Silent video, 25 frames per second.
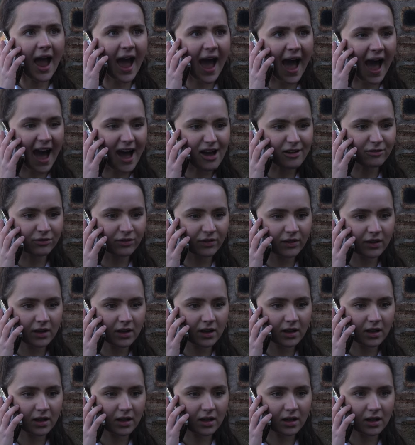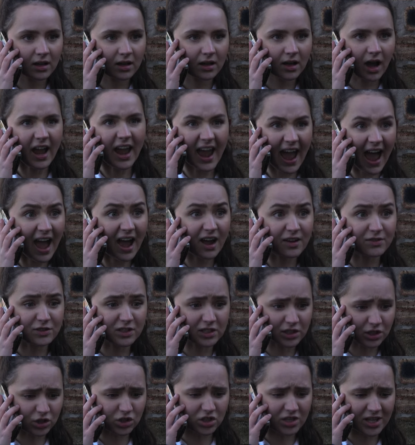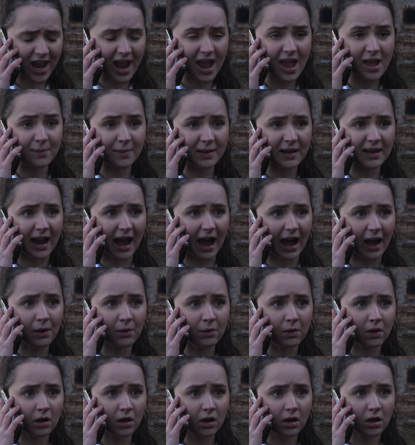have, didn't you just hear me now?